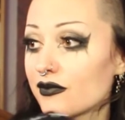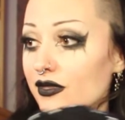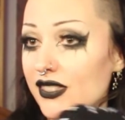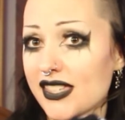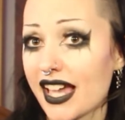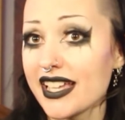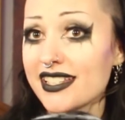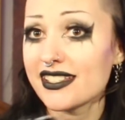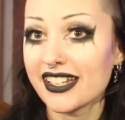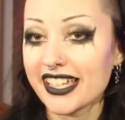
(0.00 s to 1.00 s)

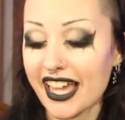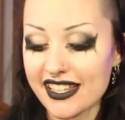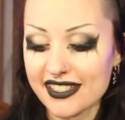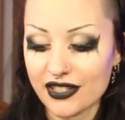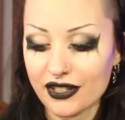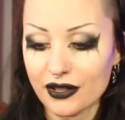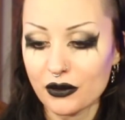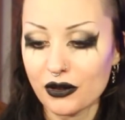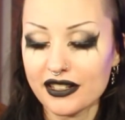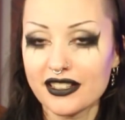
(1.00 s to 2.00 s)
set, I guess you can
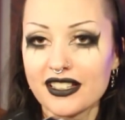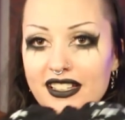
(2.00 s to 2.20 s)
call it.